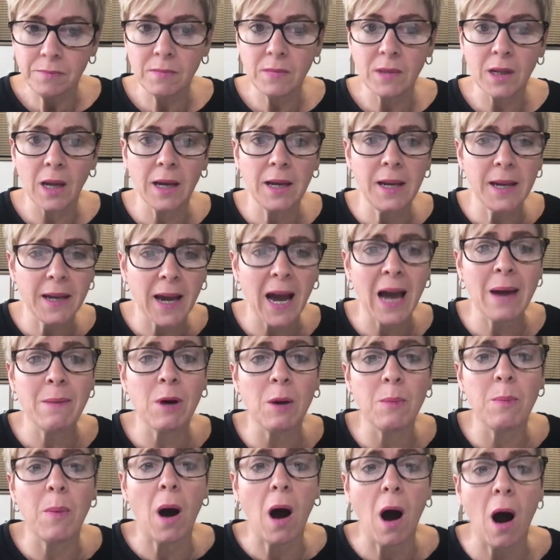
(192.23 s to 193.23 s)
He came
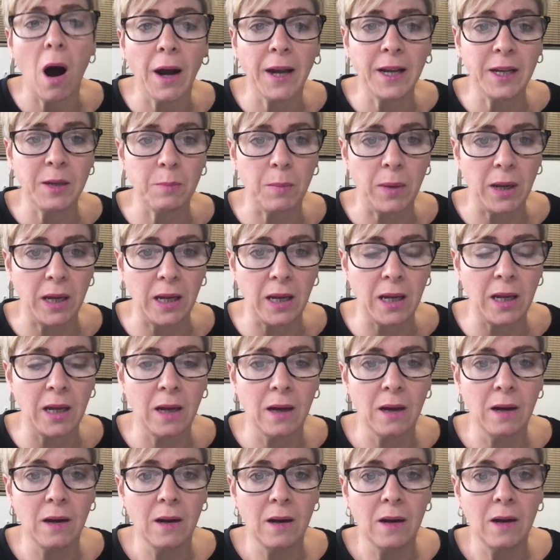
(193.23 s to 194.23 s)
up behind me,
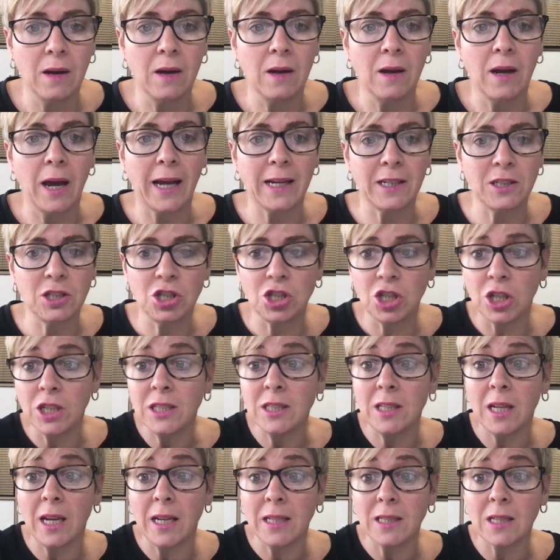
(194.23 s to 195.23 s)
and
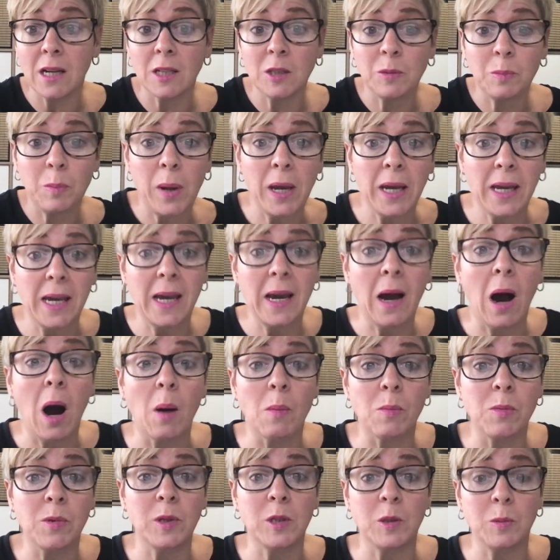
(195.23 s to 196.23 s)
just as I was picking
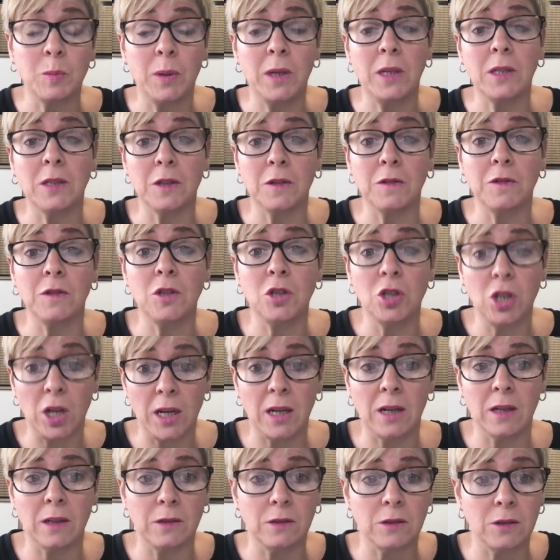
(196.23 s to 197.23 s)
up this piece of
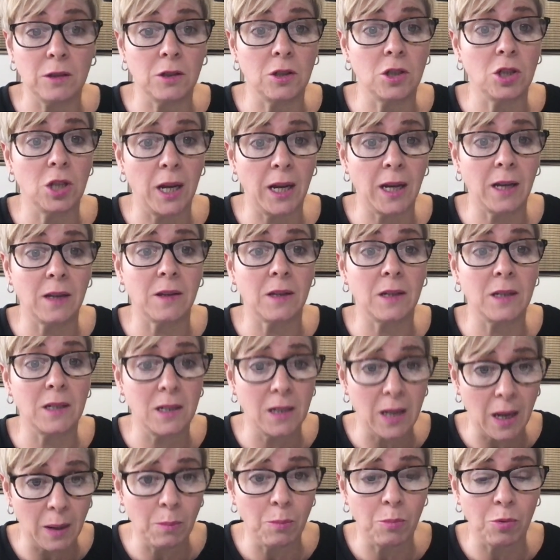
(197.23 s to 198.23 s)
chicken to check the
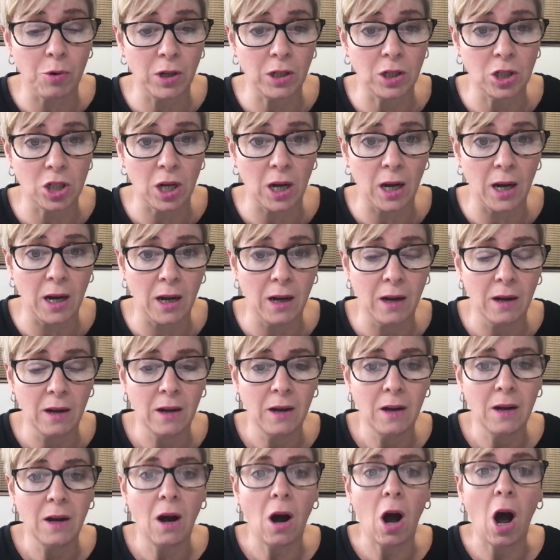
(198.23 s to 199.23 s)
temperature,
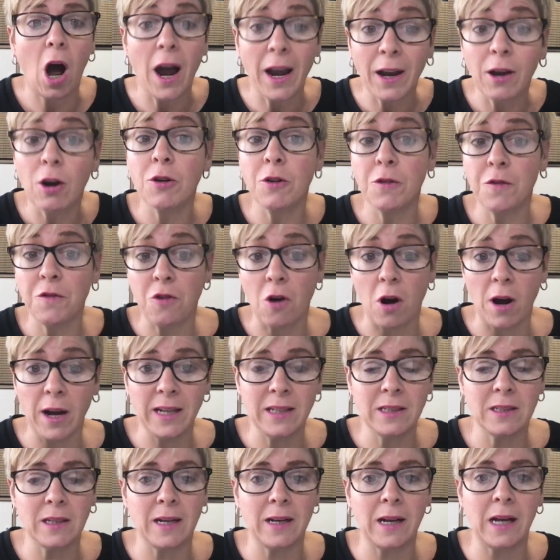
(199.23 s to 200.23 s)
I got a
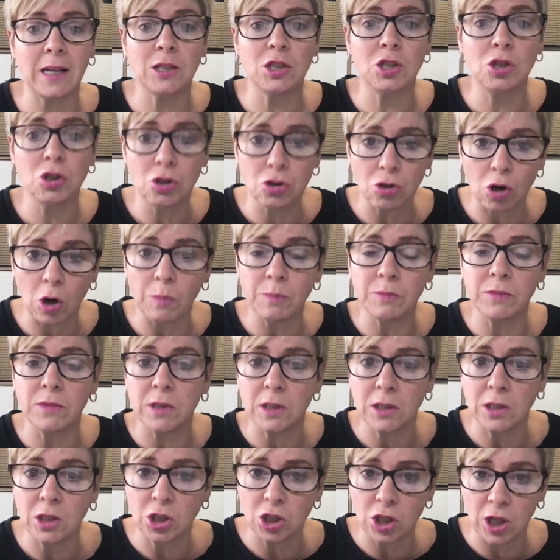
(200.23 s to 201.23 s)
fright and I dropped
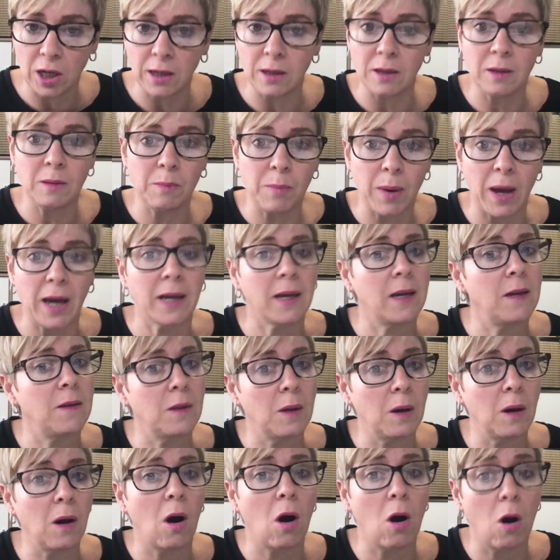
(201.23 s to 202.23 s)
the chicken back in
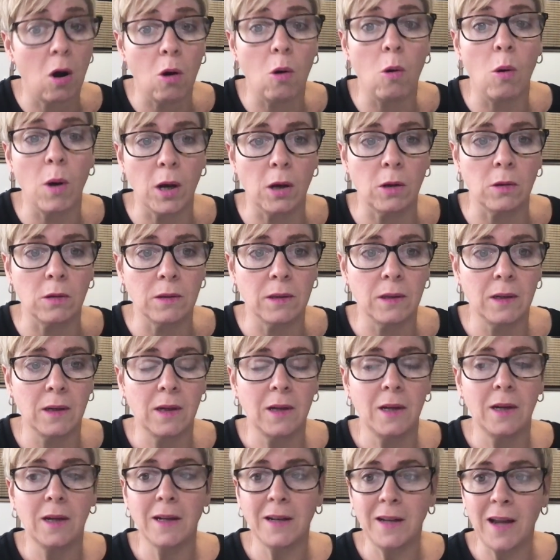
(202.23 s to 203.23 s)
the hot oil.
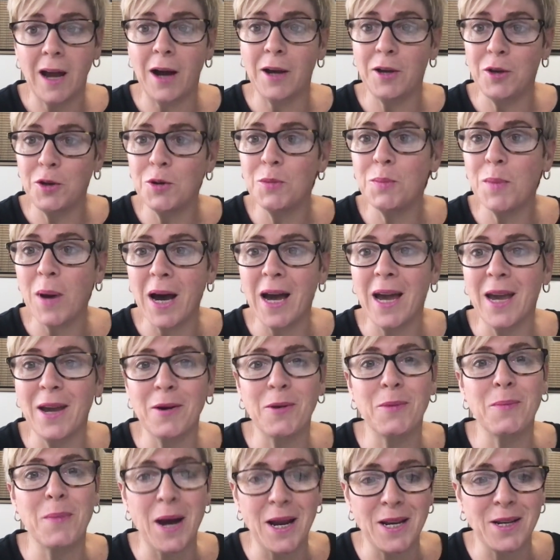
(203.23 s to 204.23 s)
Now, you may
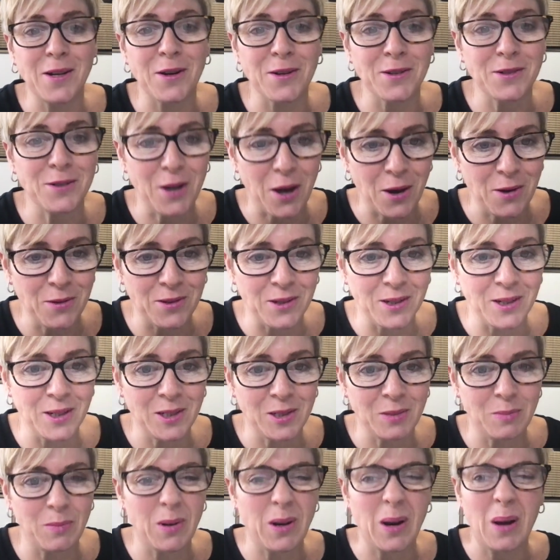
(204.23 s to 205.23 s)
or may not know
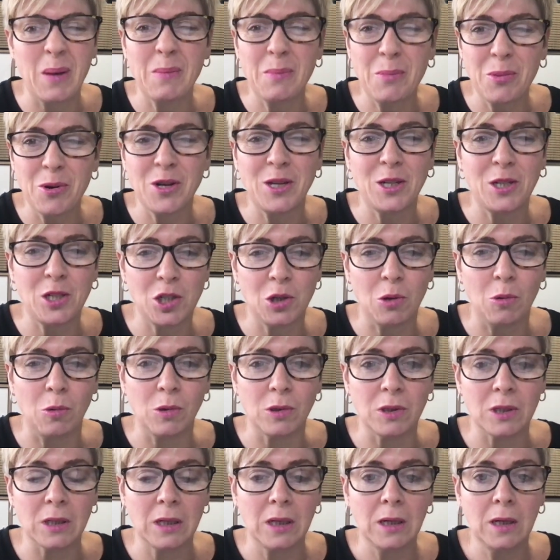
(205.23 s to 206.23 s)
this, but I'm pretty short.